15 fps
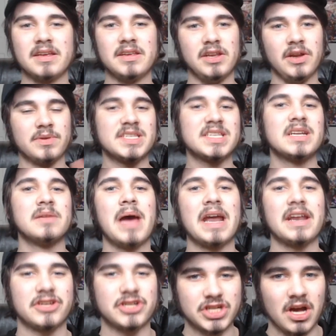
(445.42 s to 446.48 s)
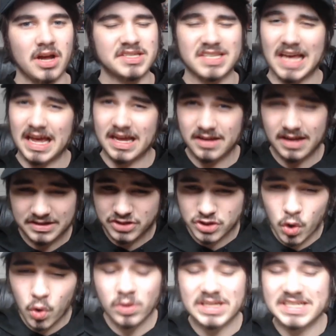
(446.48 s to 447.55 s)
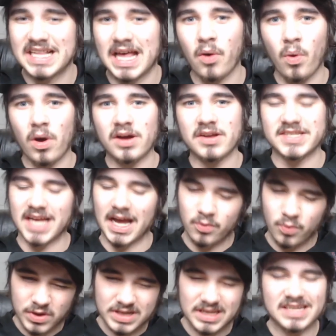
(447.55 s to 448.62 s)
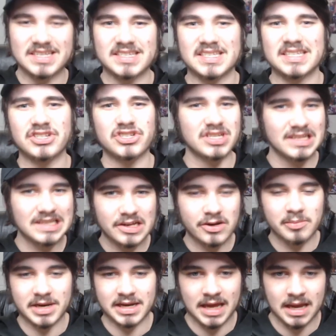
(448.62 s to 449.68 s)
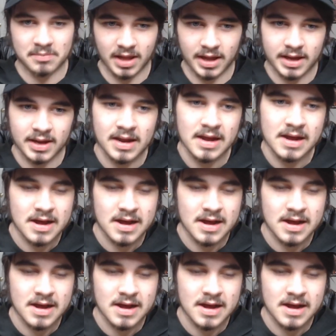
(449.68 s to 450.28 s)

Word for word: you know, cinematic shots. As cool as that was, I would like to see just a little bit of gameplay.